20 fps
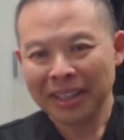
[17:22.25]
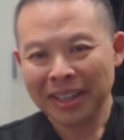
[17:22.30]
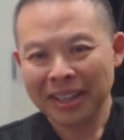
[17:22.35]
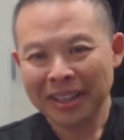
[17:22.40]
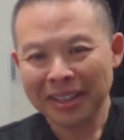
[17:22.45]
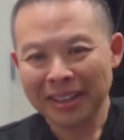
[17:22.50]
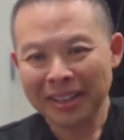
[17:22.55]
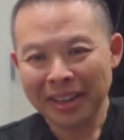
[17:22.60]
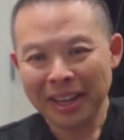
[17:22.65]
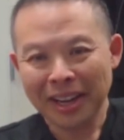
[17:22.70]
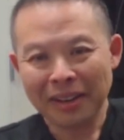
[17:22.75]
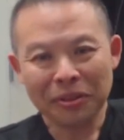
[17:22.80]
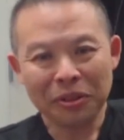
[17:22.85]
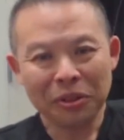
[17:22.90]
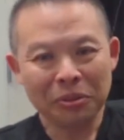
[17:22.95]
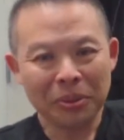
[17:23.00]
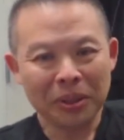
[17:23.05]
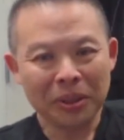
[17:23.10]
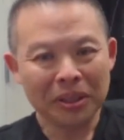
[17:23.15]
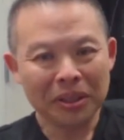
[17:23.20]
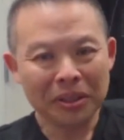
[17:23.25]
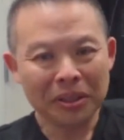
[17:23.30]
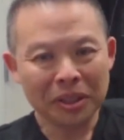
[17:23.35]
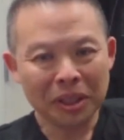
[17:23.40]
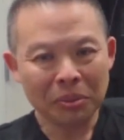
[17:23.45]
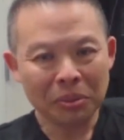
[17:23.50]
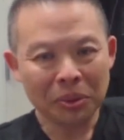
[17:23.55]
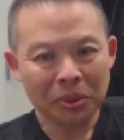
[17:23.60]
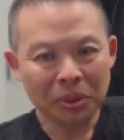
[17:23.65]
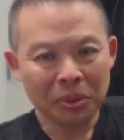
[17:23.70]
And then after you've been on a
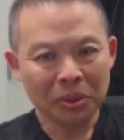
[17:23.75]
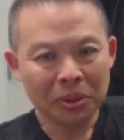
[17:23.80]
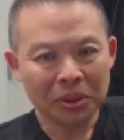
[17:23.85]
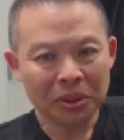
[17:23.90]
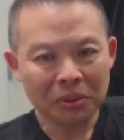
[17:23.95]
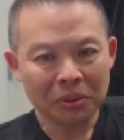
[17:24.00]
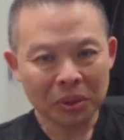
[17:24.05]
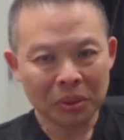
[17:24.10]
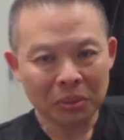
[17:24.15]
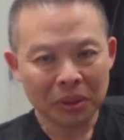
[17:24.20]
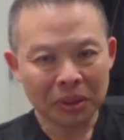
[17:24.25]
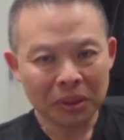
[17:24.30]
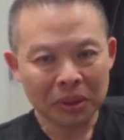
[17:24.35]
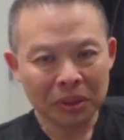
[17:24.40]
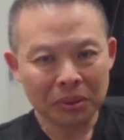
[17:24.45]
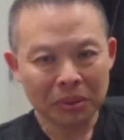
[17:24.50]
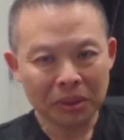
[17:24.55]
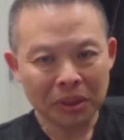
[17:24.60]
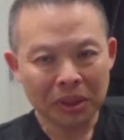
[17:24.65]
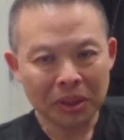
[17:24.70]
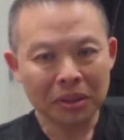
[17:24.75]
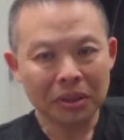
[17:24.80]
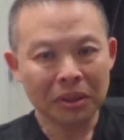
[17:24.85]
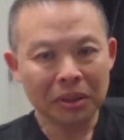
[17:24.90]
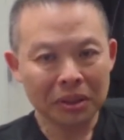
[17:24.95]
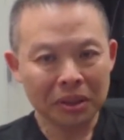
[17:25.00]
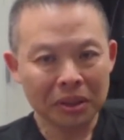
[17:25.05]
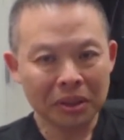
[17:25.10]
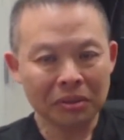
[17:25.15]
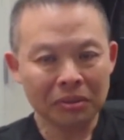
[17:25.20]
stable dose of Suboxone, then you
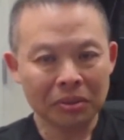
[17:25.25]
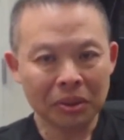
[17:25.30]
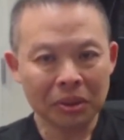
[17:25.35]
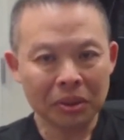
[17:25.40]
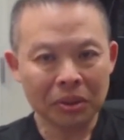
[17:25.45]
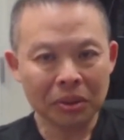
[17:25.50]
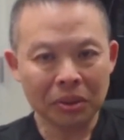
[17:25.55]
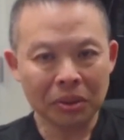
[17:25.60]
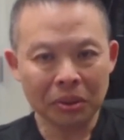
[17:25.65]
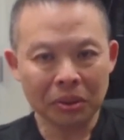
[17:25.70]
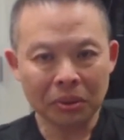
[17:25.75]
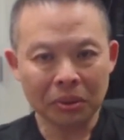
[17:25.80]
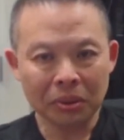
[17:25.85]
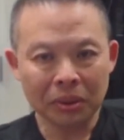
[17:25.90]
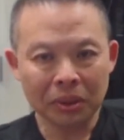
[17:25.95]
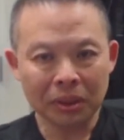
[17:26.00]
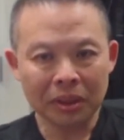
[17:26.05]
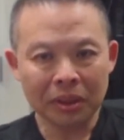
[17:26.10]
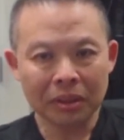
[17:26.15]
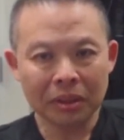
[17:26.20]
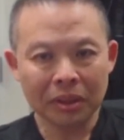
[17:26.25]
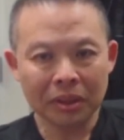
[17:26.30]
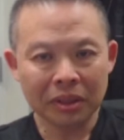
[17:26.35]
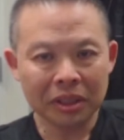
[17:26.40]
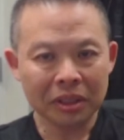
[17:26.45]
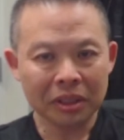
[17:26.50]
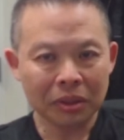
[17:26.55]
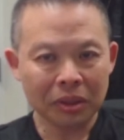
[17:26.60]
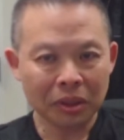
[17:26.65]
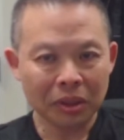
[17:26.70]
can convert to uh,
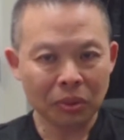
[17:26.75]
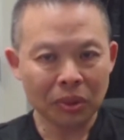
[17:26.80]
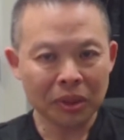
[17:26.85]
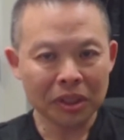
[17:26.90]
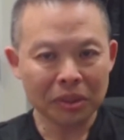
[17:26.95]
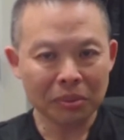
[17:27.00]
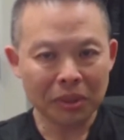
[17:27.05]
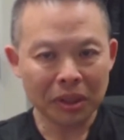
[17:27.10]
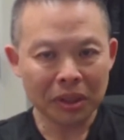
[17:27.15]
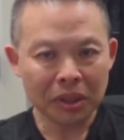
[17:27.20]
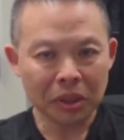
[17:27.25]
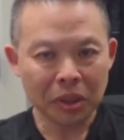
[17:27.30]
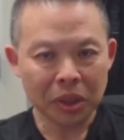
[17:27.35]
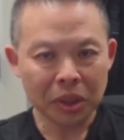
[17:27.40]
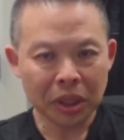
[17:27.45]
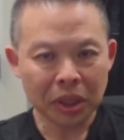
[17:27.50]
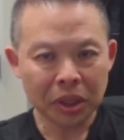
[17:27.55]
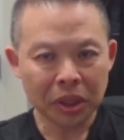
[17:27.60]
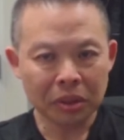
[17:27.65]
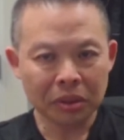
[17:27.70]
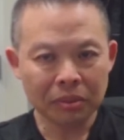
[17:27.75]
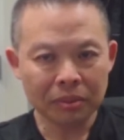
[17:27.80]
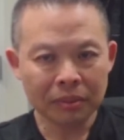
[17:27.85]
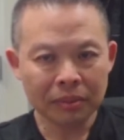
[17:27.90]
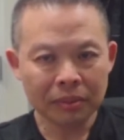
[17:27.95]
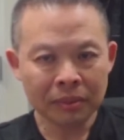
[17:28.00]
the, the, once a month injection.